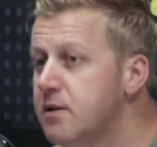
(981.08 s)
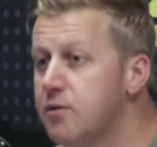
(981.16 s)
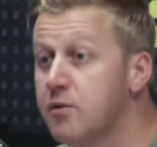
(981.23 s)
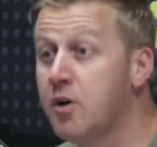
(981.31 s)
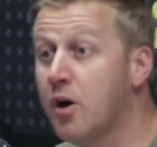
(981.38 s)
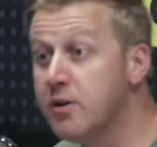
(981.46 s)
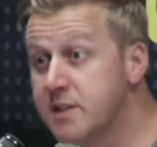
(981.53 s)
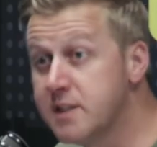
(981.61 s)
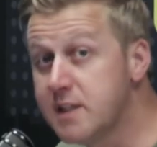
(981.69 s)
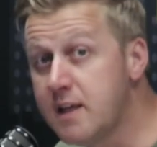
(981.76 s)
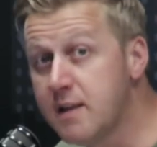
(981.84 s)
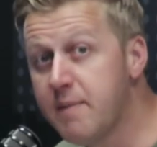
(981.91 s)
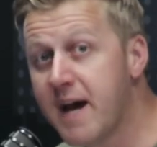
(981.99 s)
you can go and
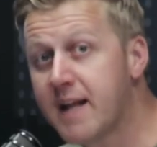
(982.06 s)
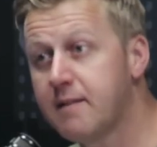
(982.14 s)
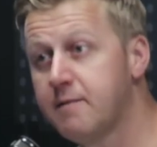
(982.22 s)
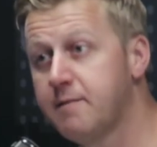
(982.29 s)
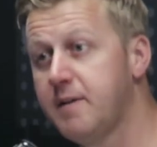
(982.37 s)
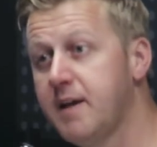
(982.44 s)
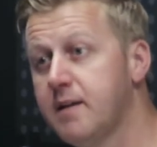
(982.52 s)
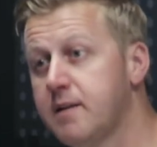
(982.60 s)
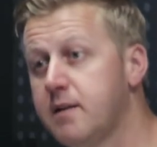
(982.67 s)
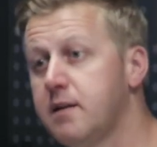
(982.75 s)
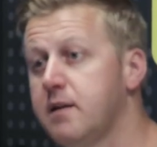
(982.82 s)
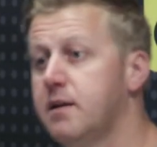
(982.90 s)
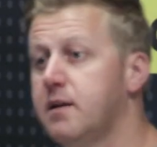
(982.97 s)
see the battlefield mm.